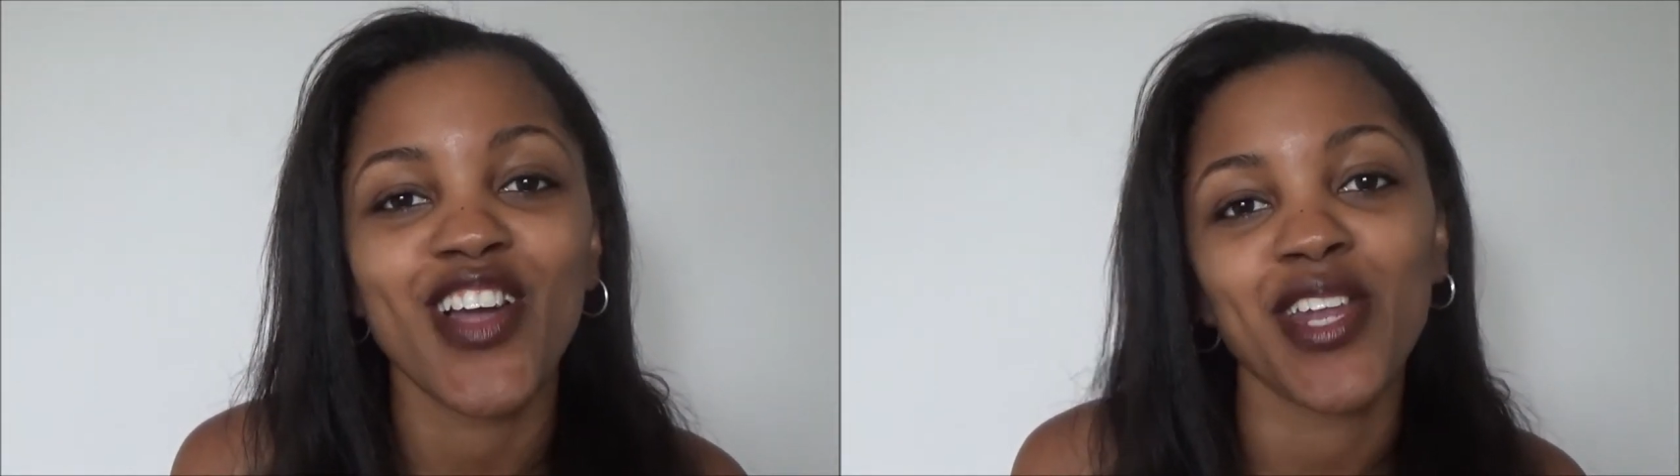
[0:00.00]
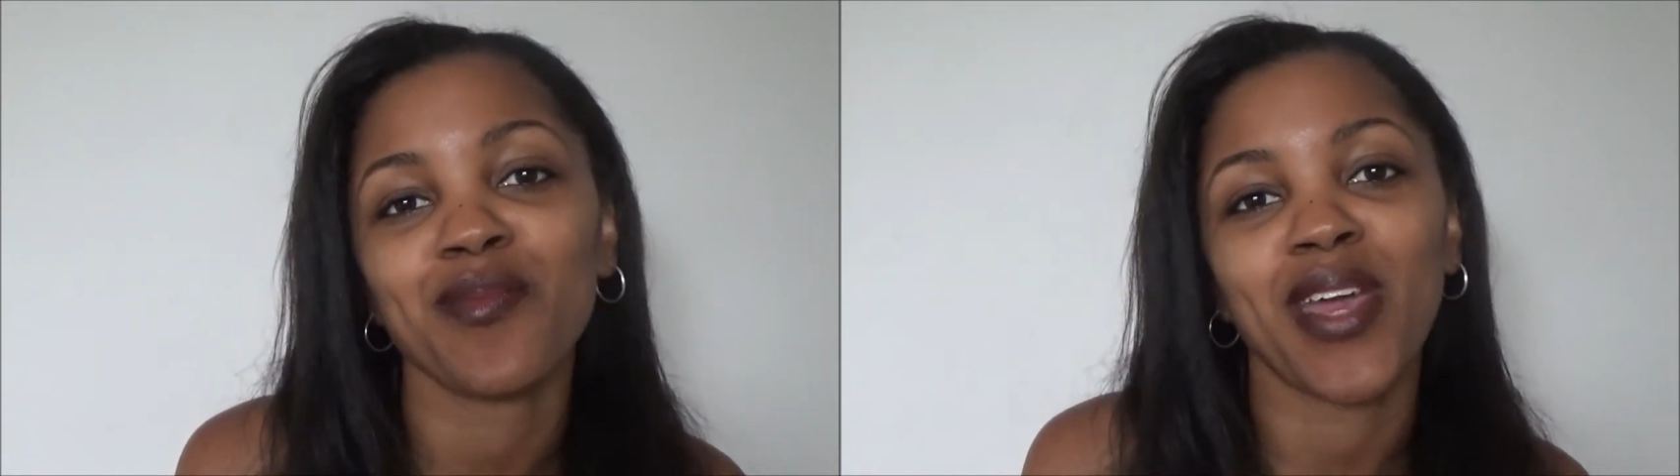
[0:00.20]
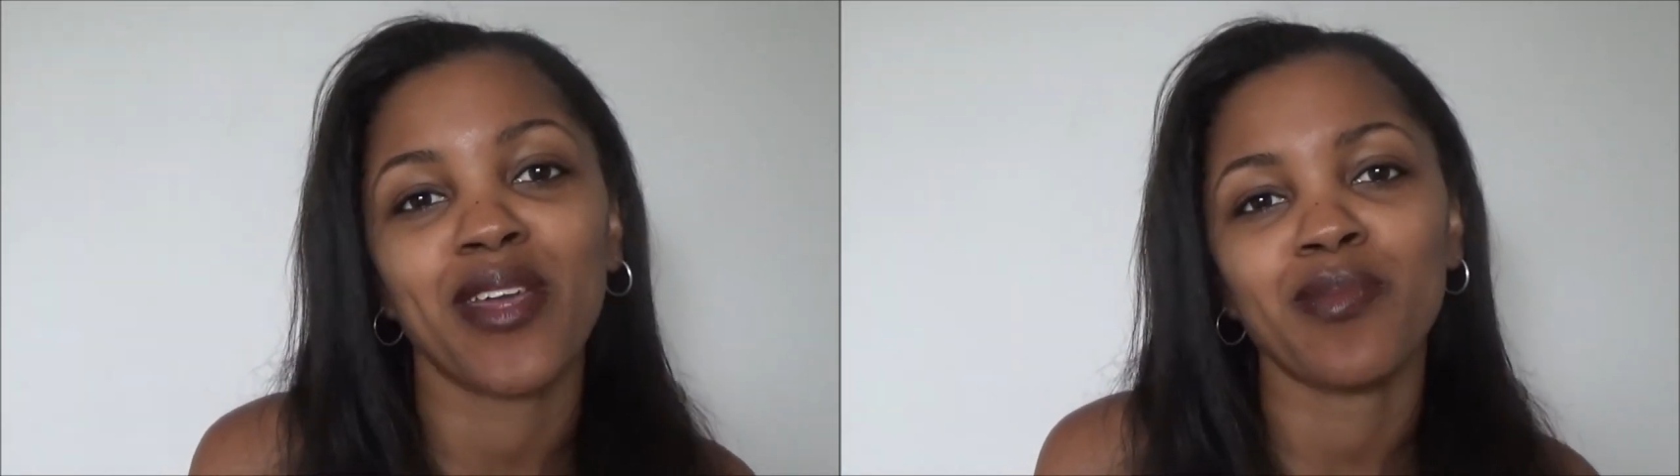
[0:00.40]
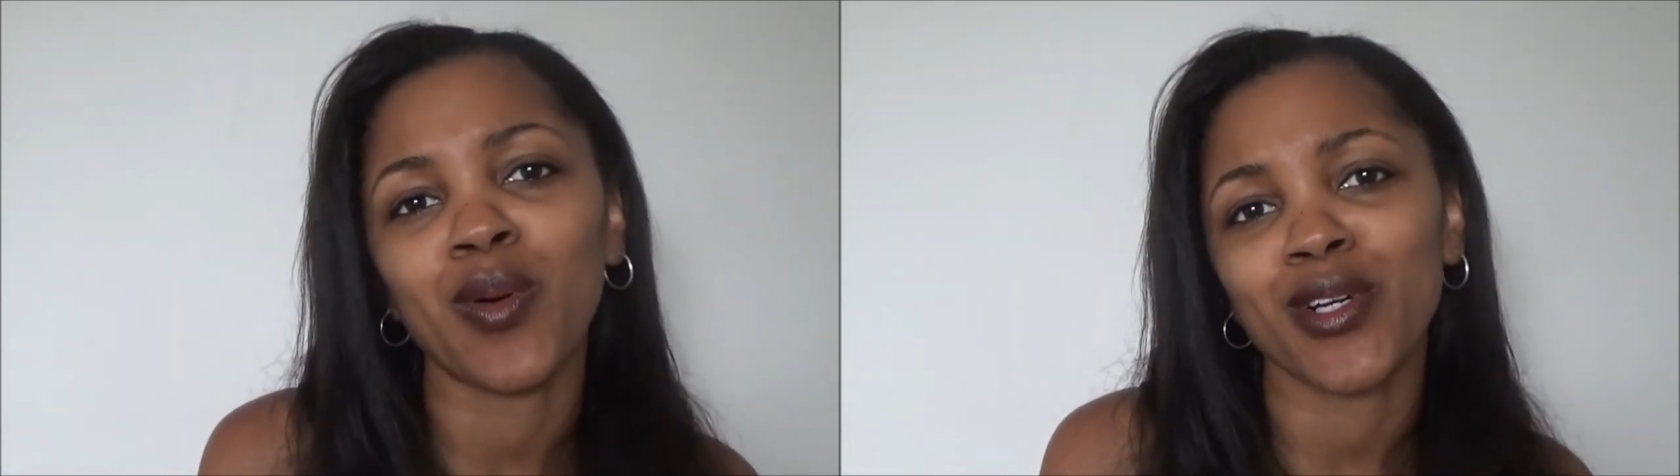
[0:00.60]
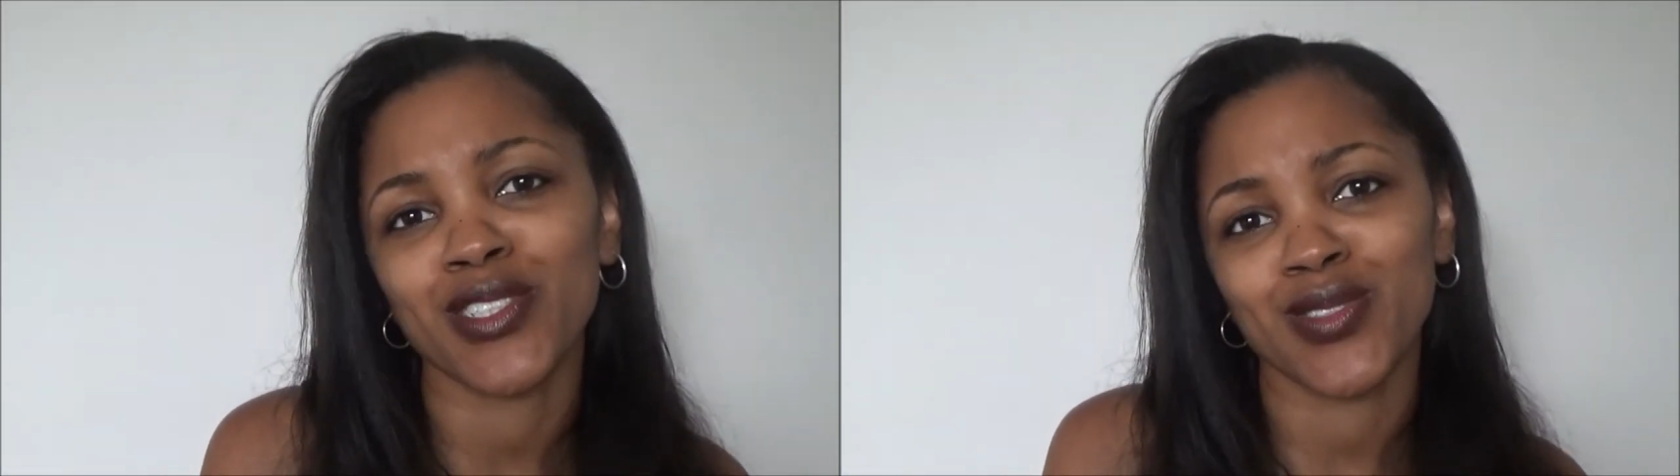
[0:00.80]
try to make
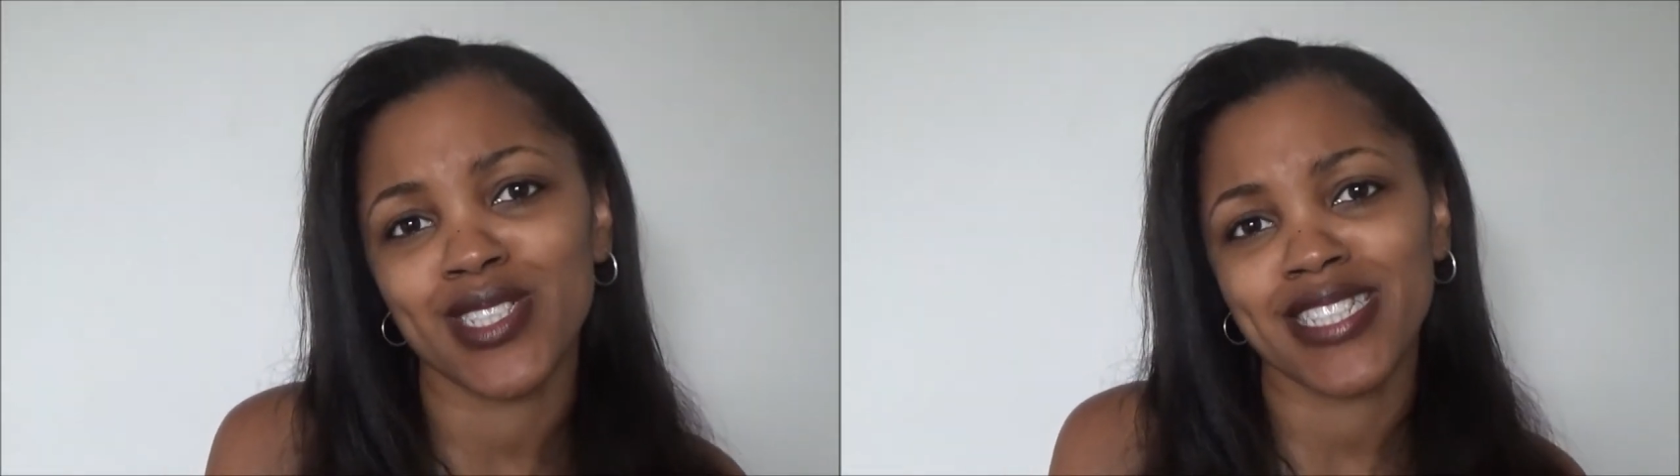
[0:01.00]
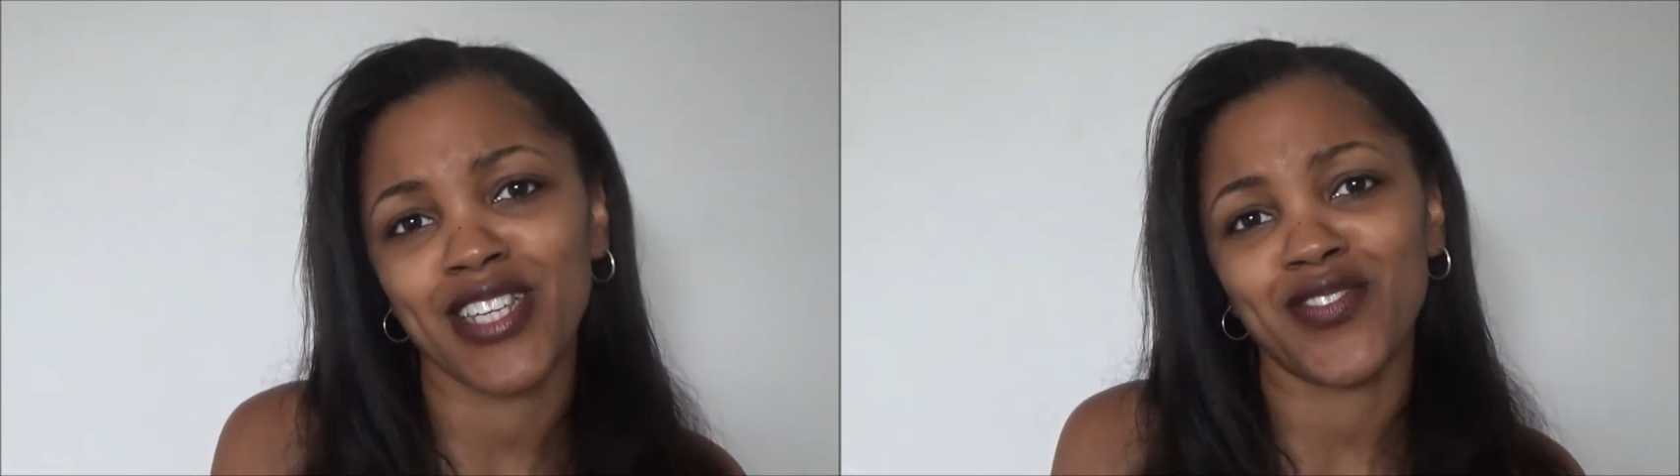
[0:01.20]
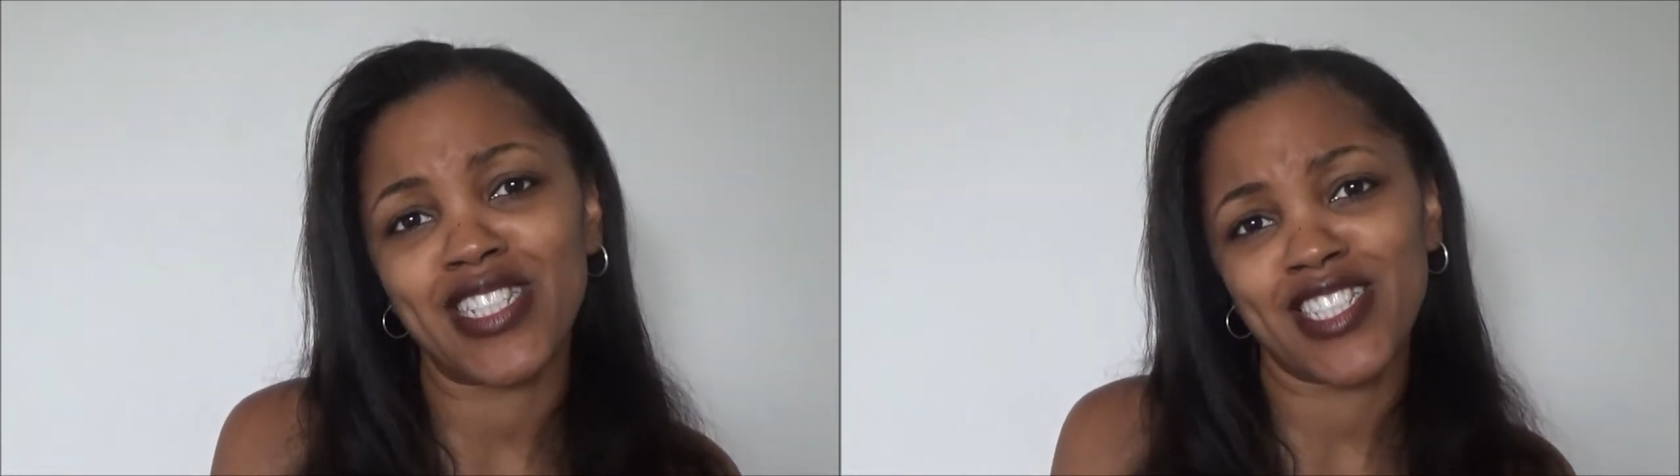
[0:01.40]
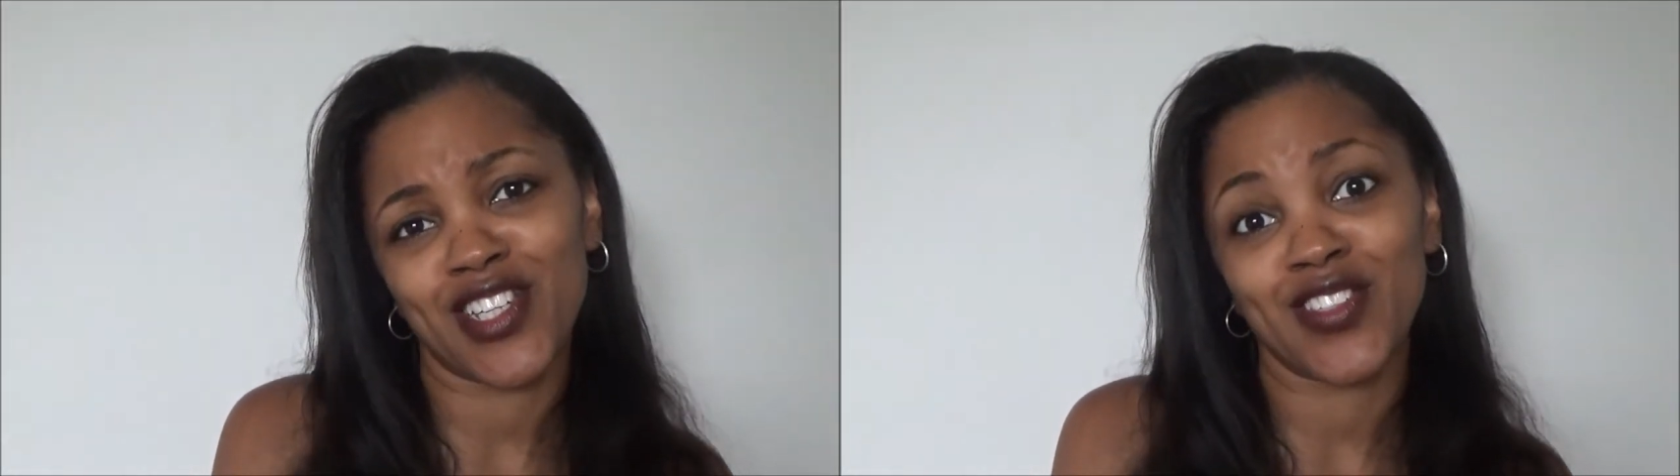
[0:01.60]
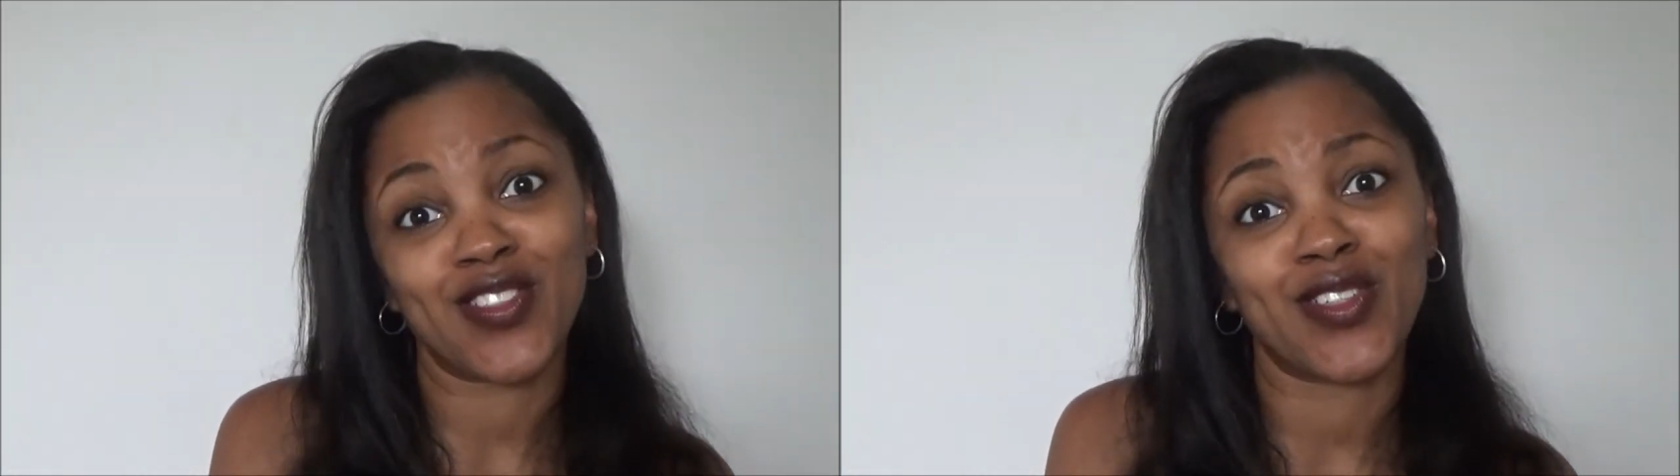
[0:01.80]
portraits of each
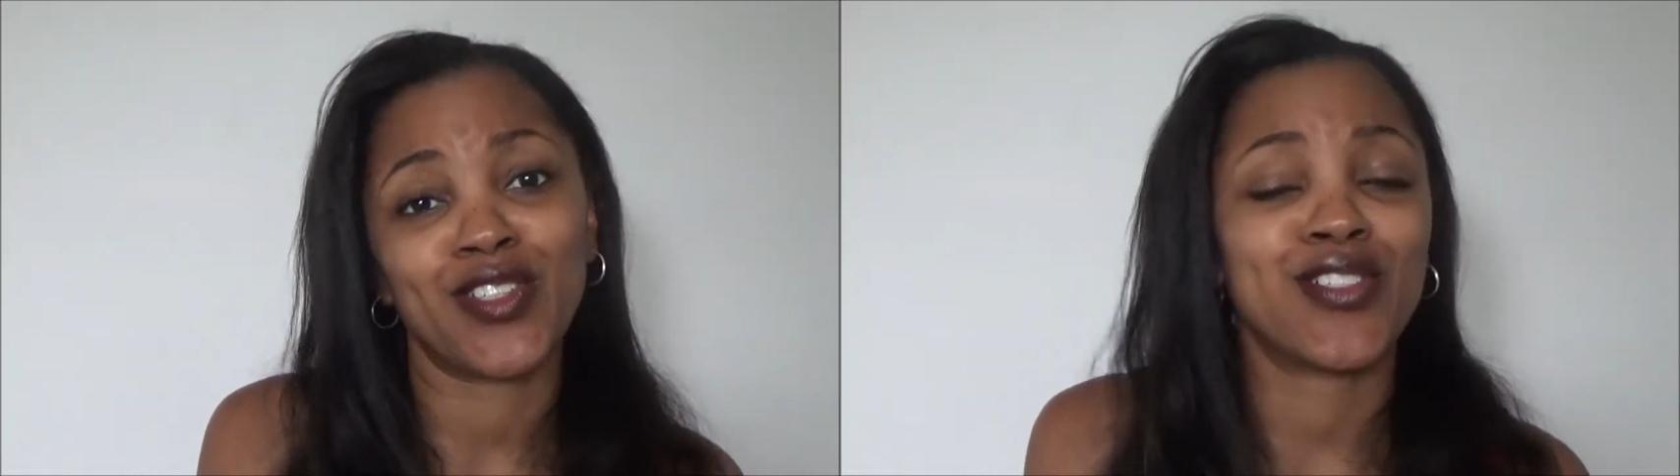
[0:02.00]
other or